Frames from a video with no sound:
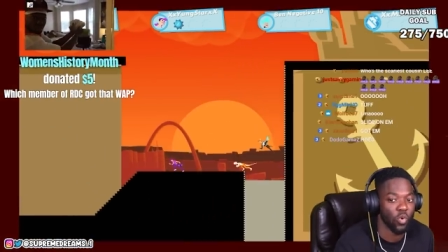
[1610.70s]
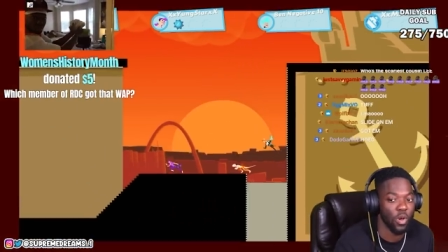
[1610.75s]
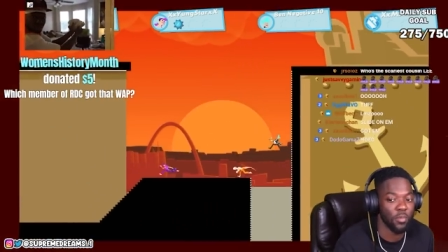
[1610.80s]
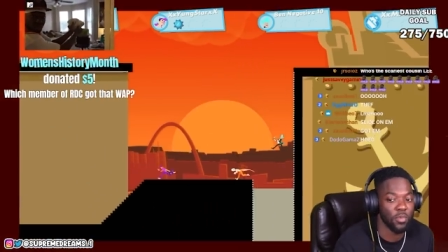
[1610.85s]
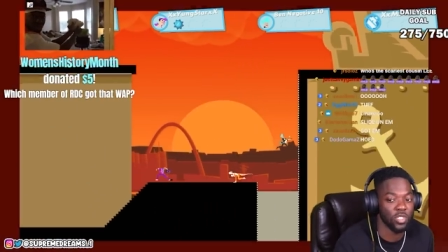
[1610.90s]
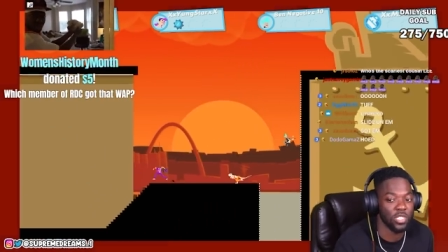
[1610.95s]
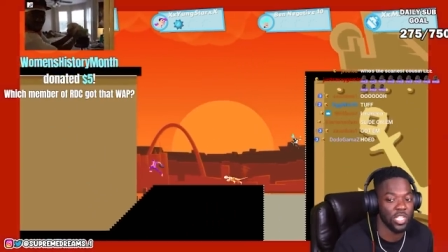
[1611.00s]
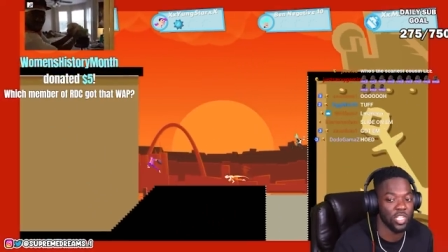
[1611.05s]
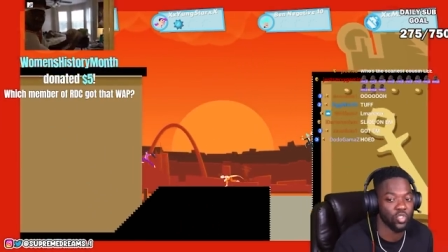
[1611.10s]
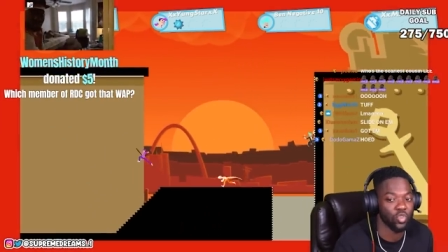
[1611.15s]

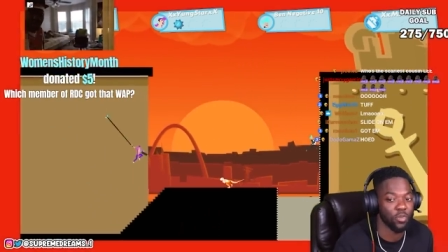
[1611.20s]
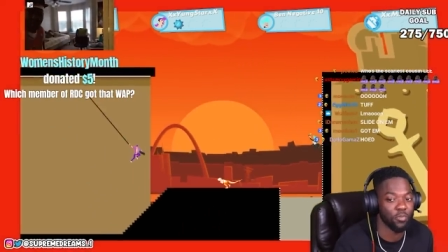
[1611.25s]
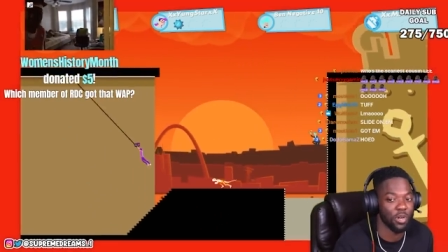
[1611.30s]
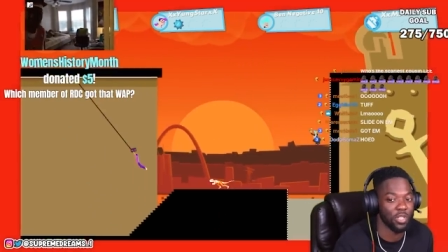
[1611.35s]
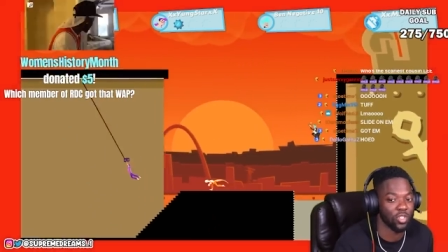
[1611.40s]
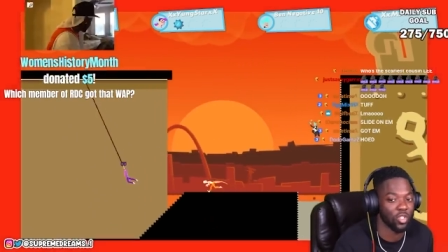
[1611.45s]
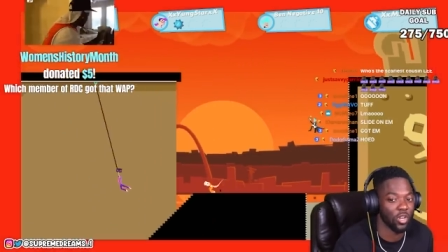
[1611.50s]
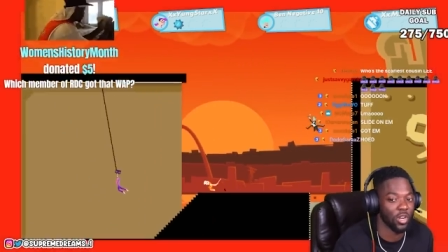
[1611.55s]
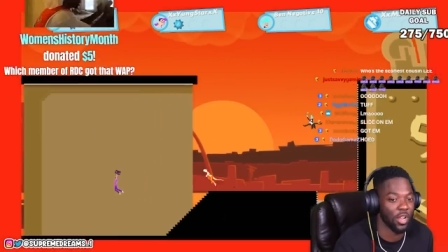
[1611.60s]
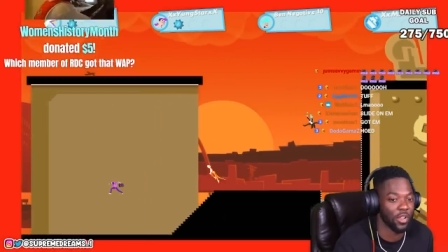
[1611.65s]
Women's history
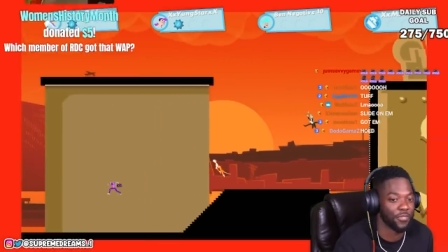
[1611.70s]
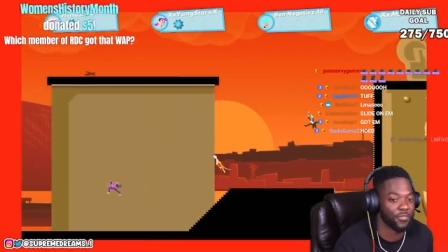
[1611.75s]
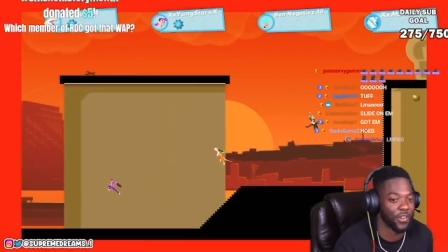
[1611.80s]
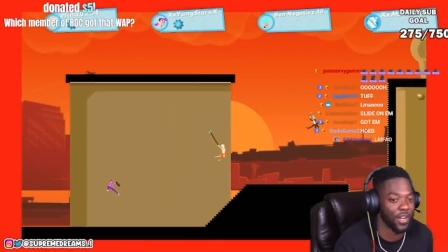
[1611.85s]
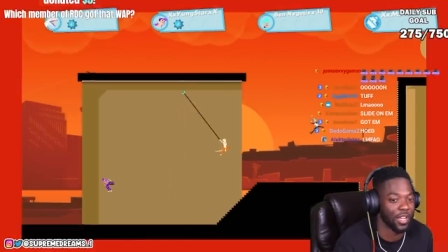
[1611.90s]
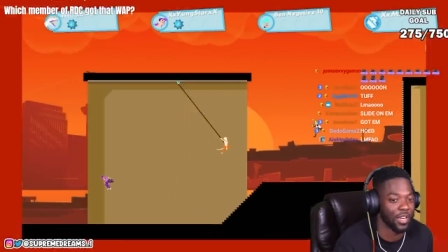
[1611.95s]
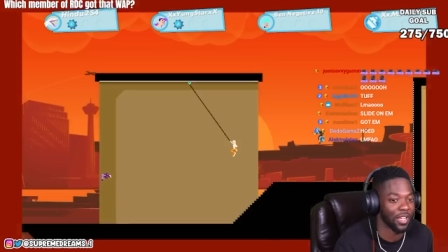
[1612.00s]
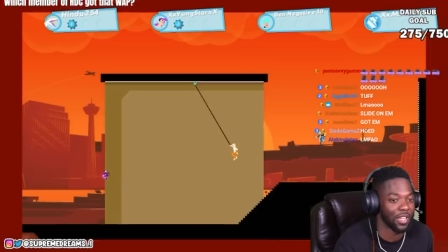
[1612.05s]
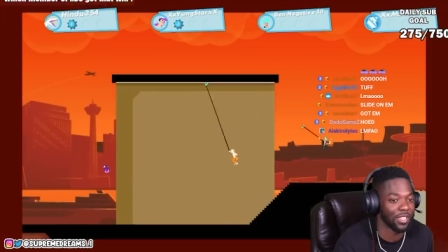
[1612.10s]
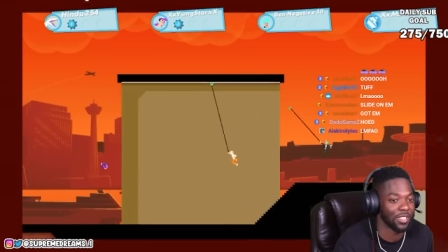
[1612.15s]
month donate
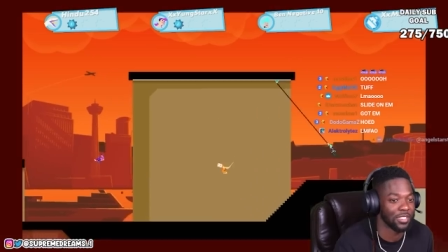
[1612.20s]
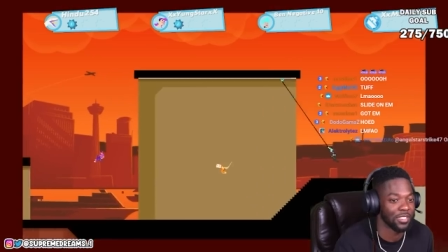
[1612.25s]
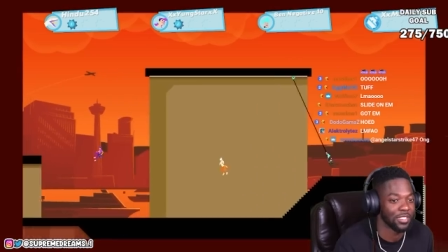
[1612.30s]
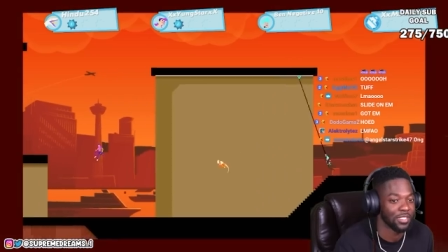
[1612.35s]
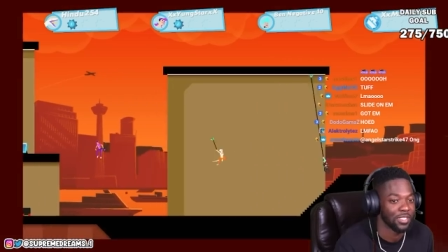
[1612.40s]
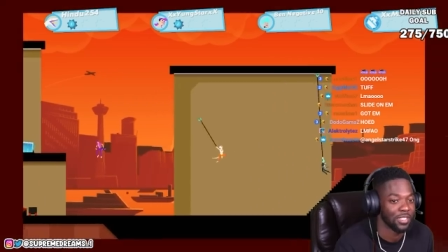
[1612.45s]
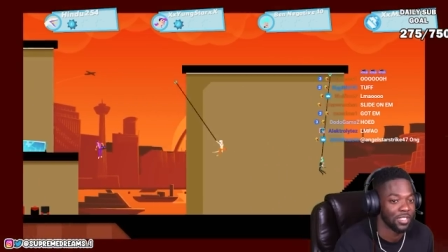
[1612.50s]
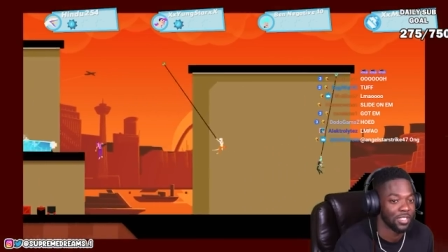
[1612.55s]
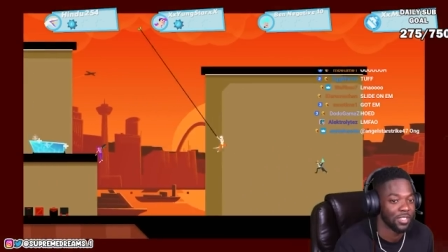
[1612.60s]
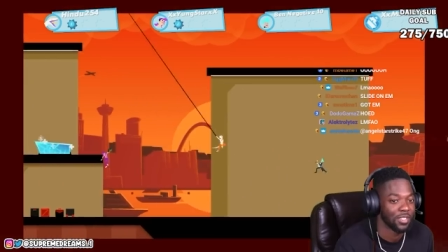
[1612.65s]
five
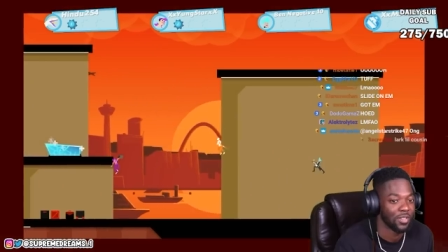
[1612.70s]
dollars.